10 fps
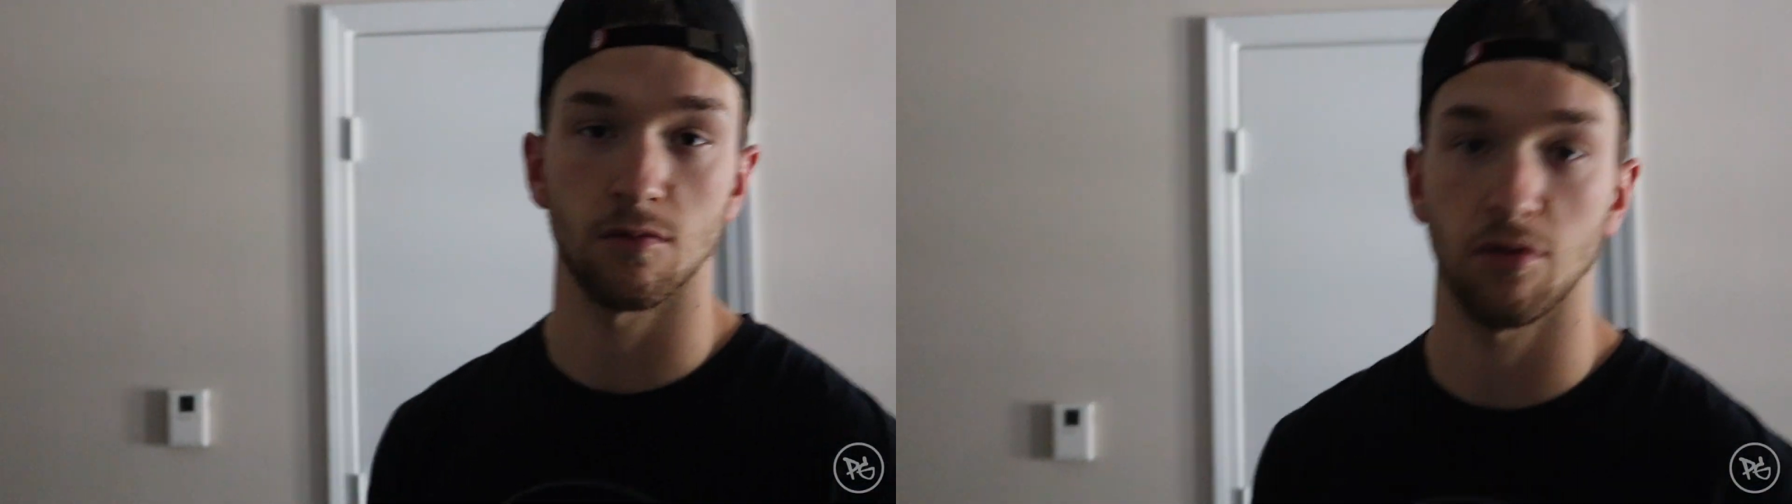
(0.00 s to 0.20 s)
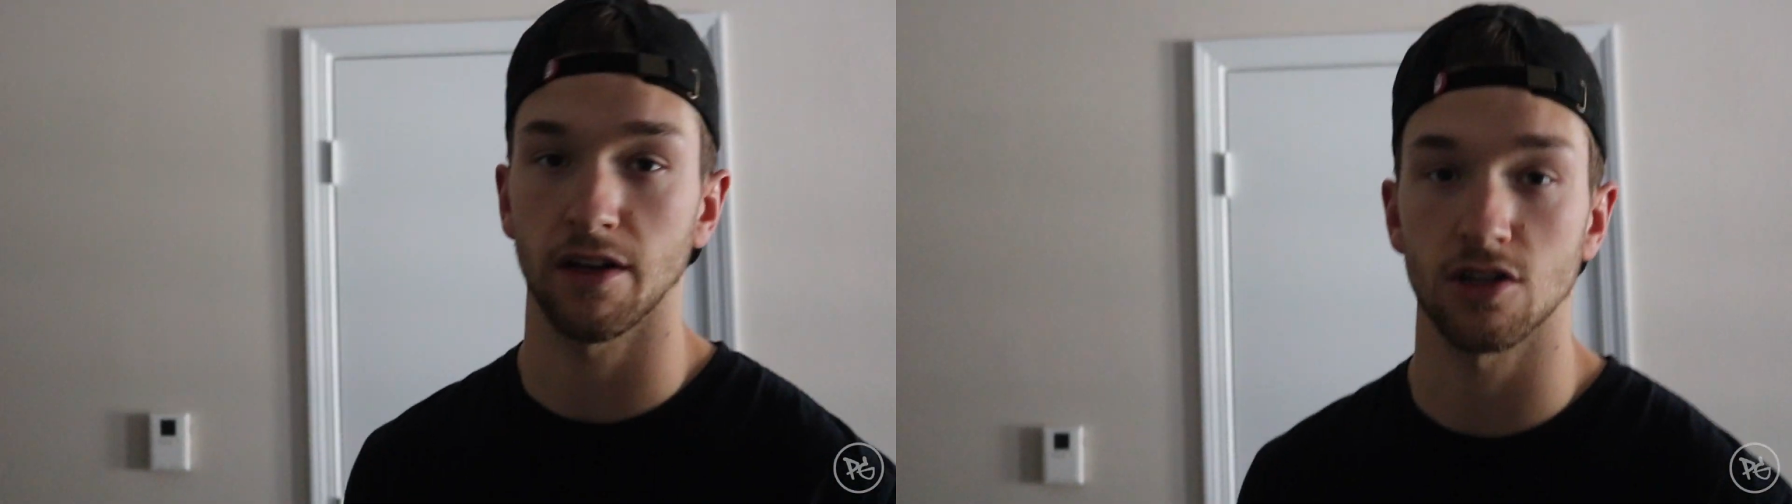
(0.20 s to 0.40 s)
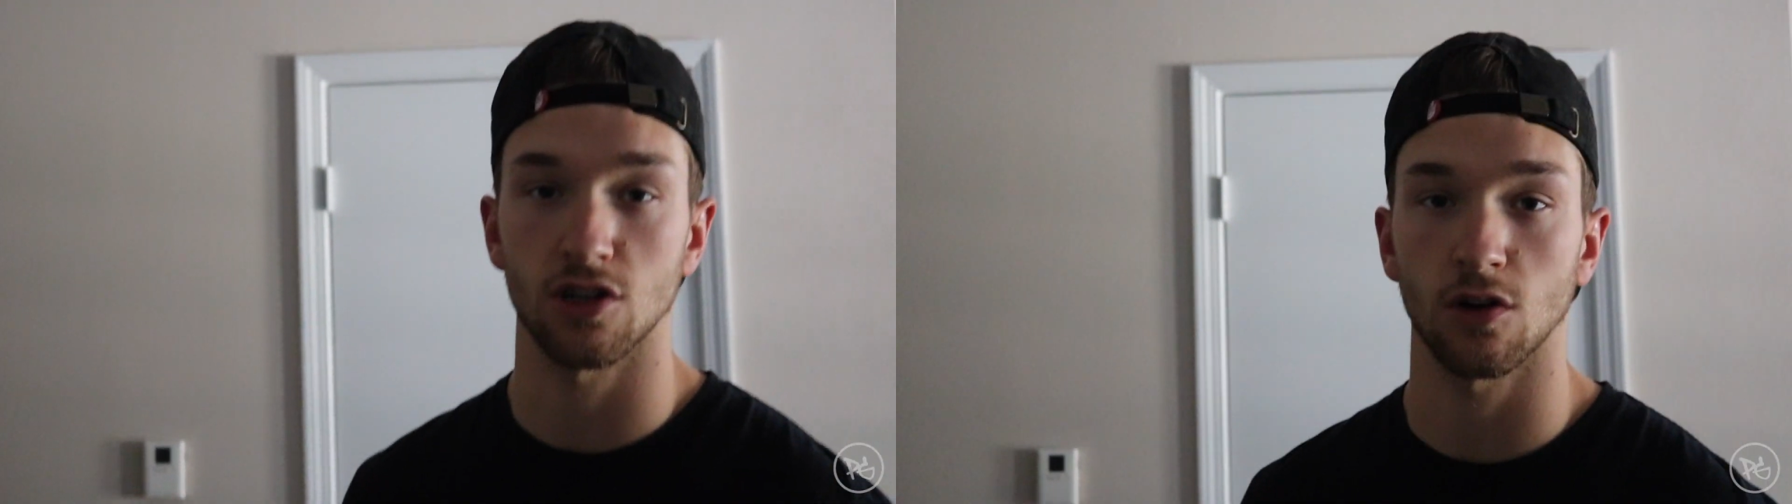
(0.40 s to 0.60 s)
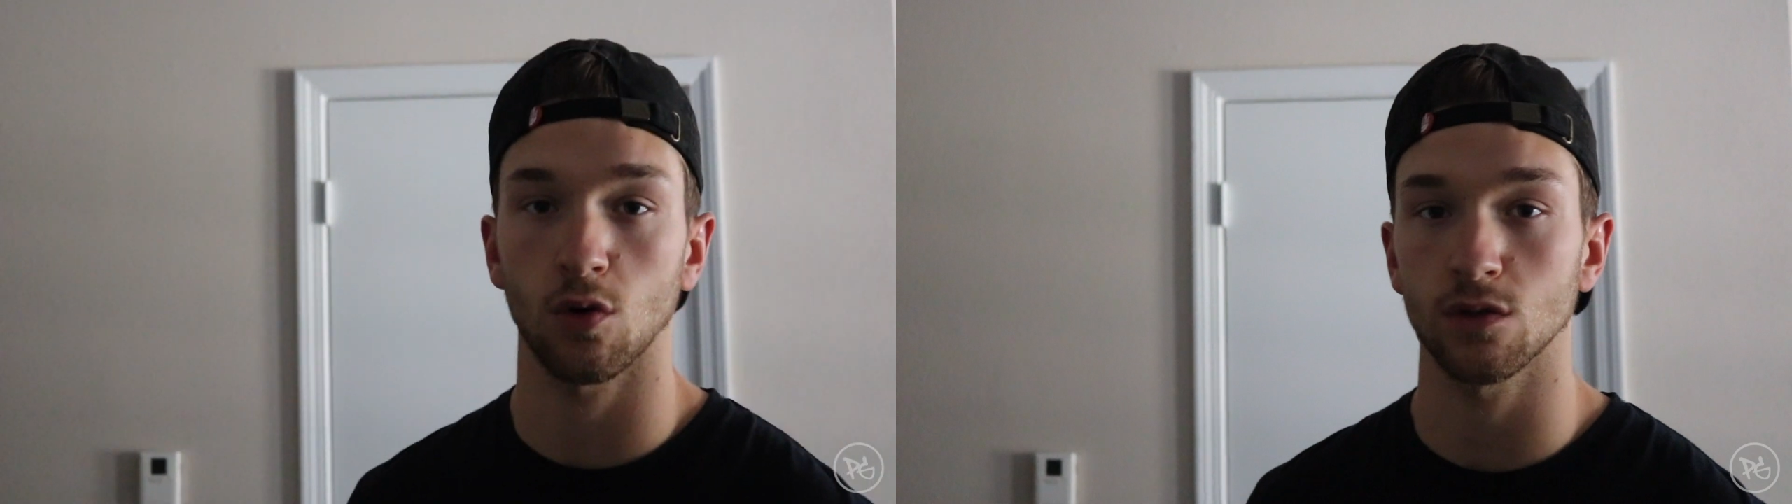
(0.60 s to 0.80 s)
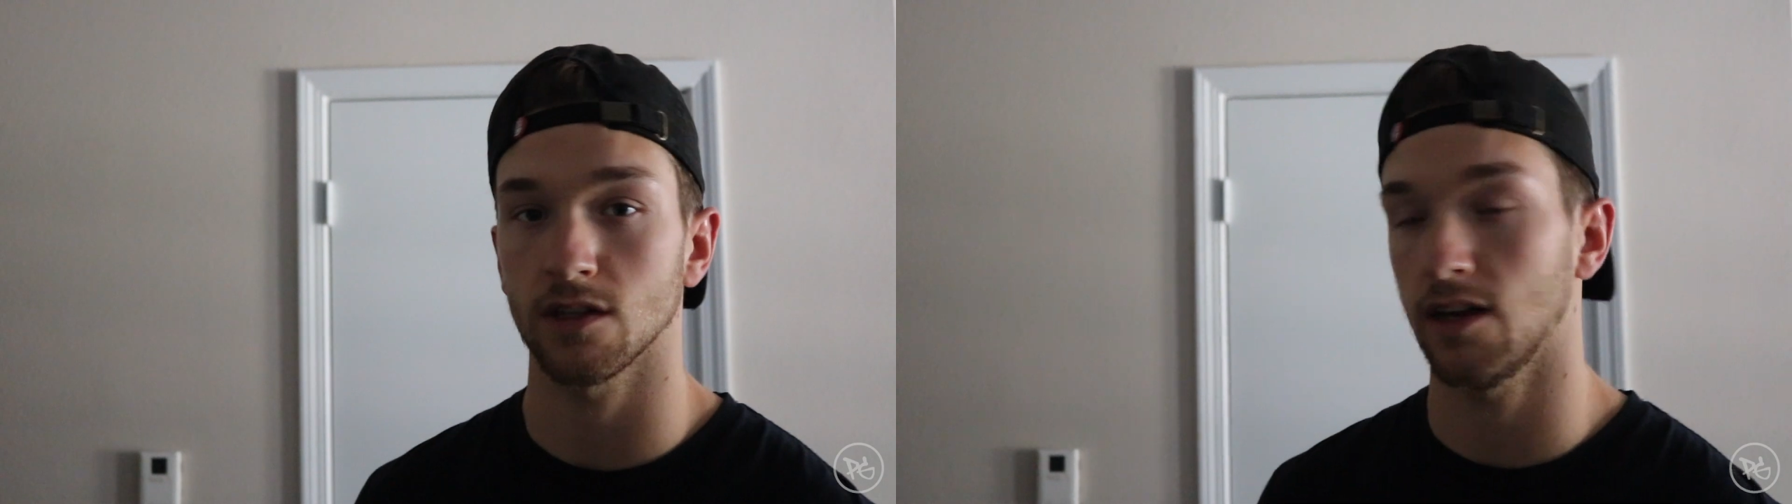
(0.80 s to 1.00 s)
plain shirt
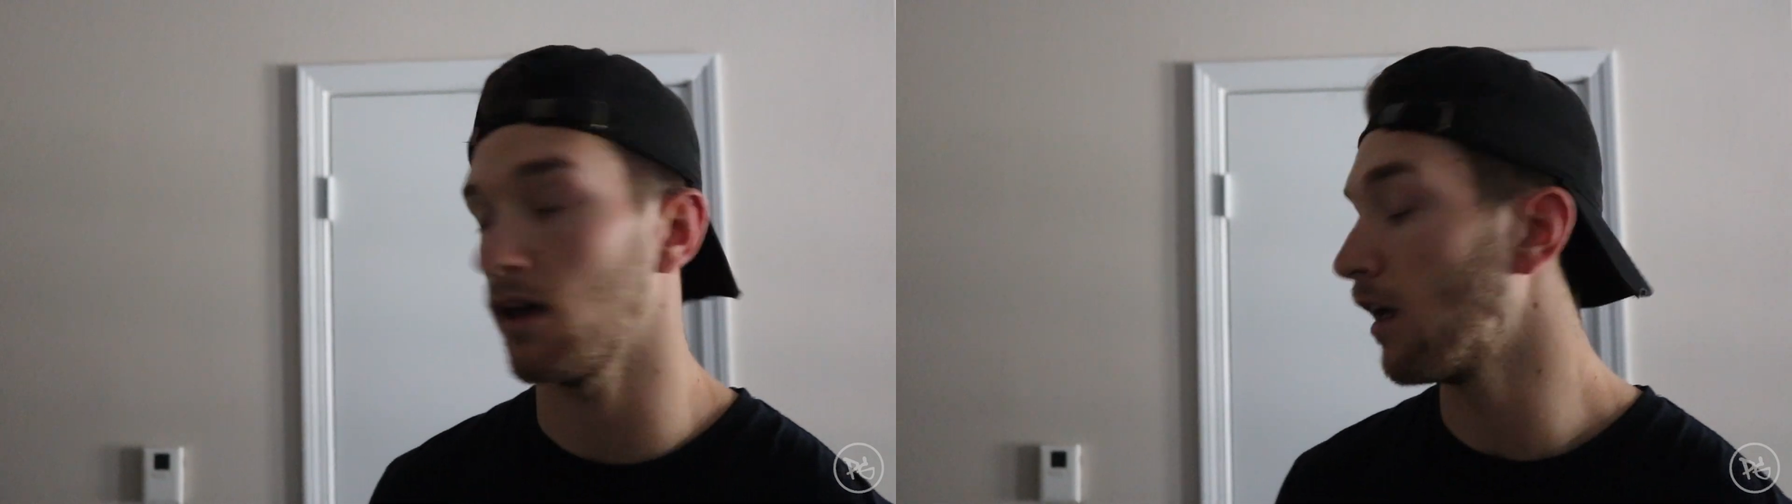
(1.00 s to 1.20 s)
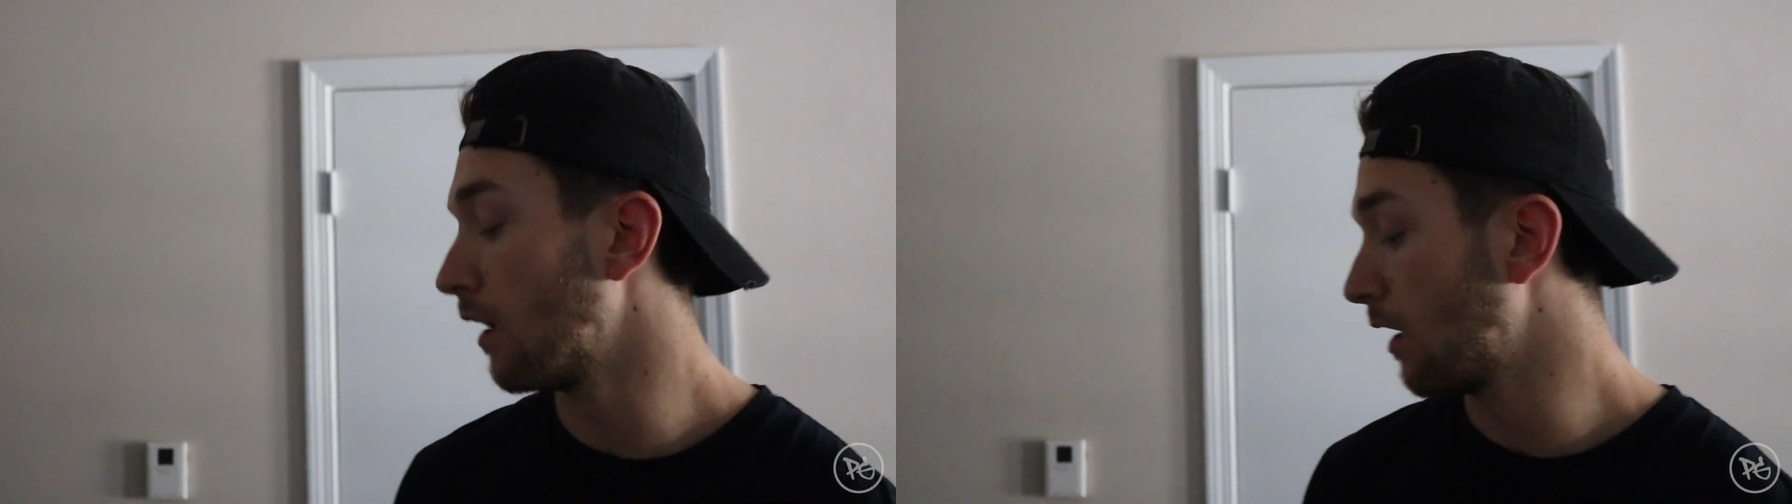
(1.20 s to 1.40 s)
wholesale